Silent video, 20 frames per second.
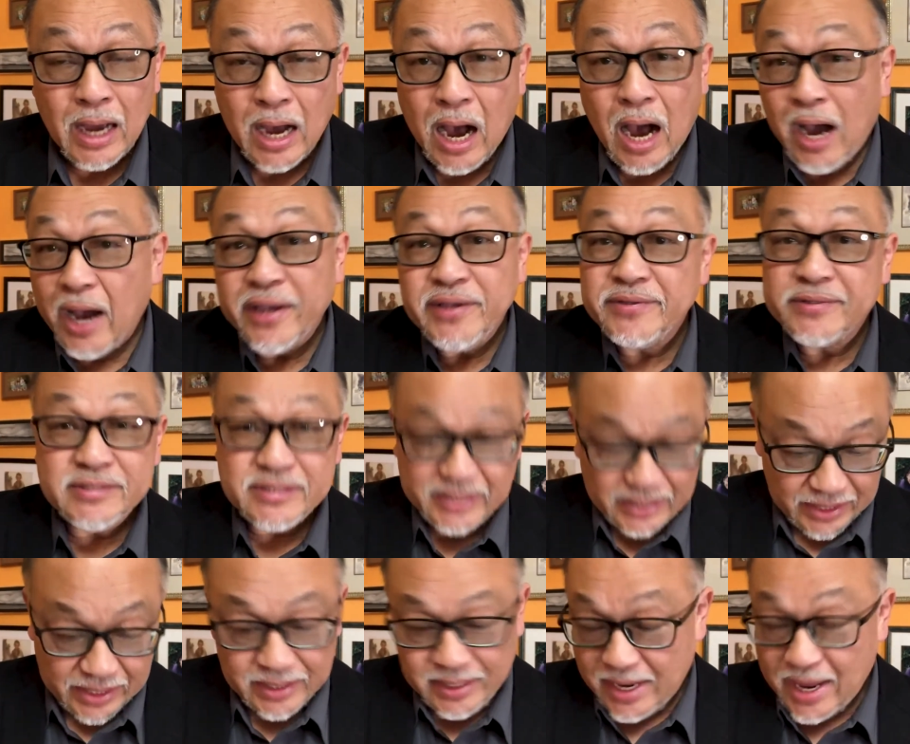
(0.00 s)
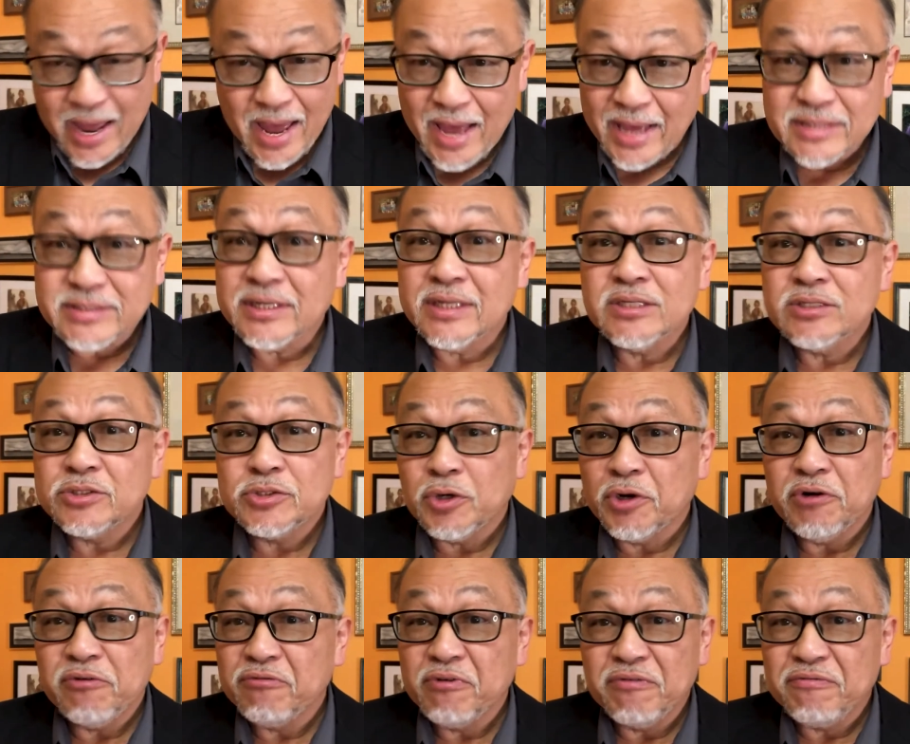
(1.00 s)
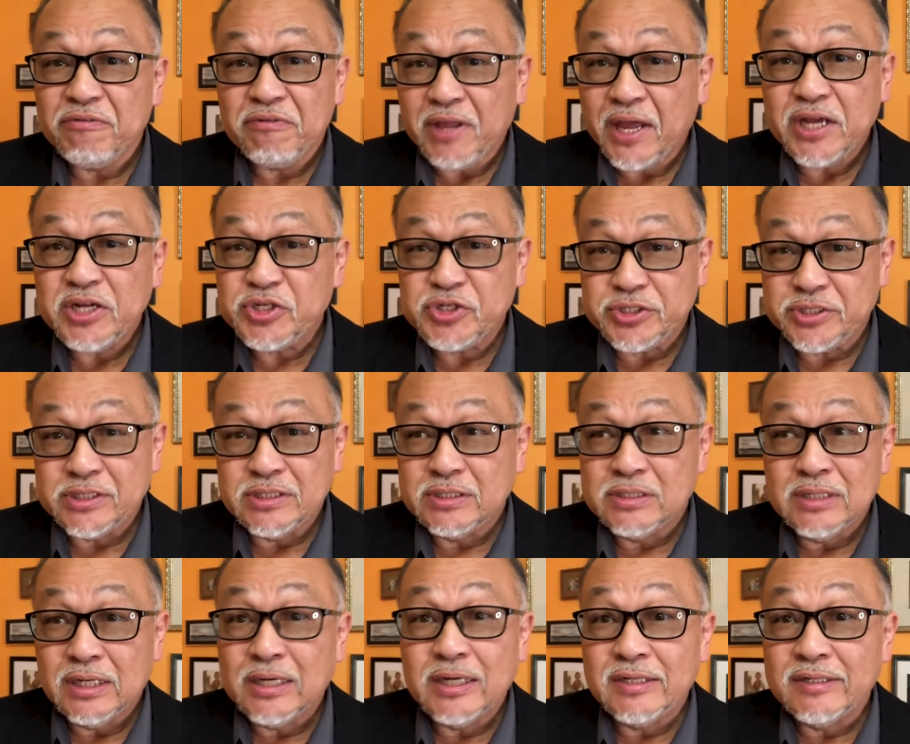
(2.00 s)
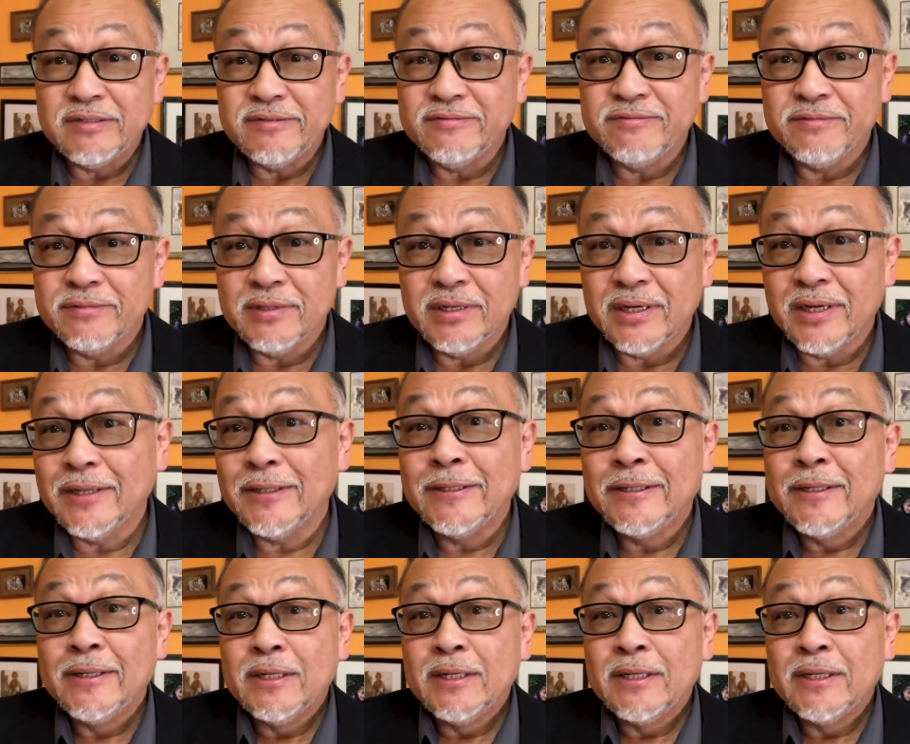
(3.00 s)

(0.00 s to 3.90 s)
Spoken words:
I see it as a sort of reflection of the